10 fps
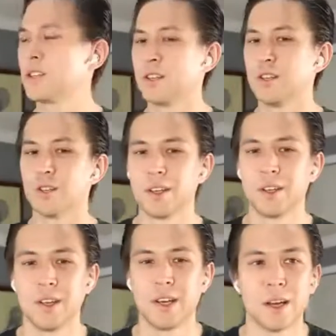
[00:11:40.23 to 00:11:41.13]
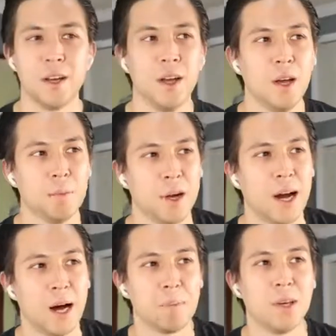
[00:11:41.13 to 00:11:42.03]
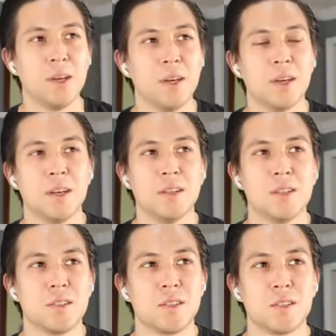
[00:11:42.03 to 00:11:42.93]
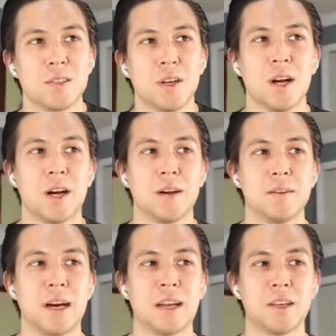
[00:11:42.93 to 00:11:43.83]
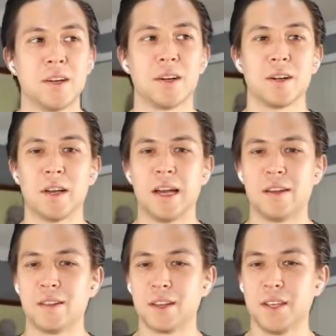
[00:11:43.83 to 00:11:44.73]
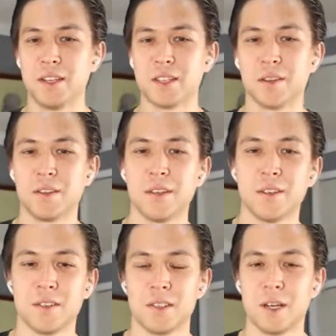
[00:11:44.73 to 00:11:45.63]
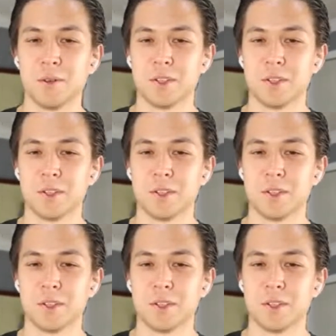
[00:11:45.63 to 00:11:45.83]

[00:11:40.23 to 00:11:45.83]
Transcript: injury, yeah. But Hoppy is not here, and I think he's healthy. That was